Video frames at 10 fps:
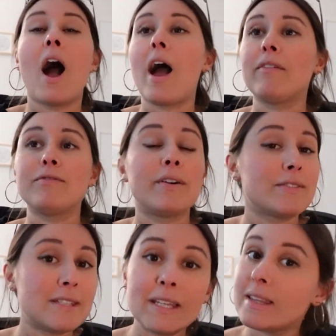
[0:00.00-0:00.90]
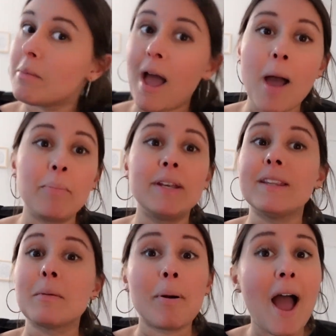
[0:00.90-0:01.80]
I've seen them happen
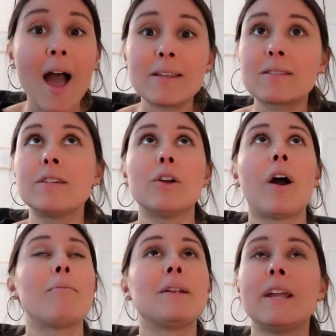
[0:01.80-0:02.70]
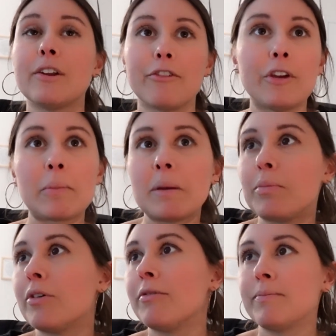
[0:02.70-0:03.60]
in the past. I've been interviewing
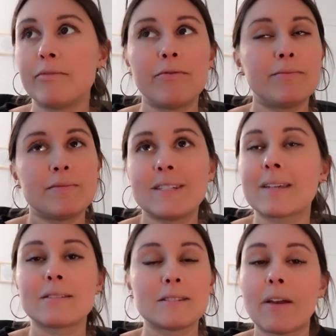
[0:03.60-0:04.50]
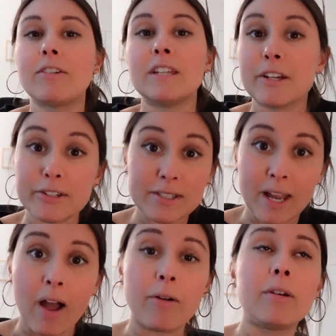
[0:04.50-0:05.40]
people 6-7 years
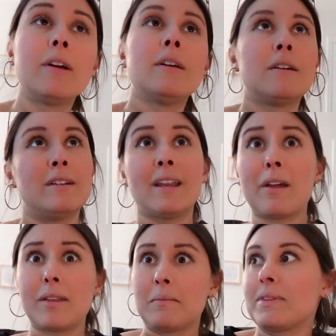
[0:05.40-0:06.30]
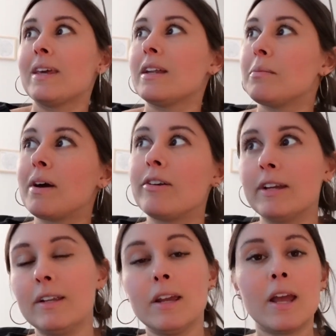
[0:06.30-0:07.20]
now that I'm thinking about
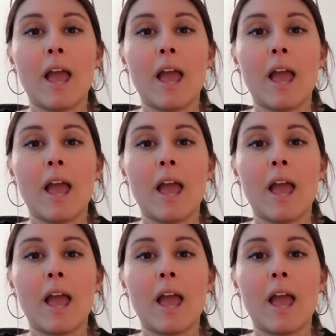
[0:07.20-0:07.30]
it.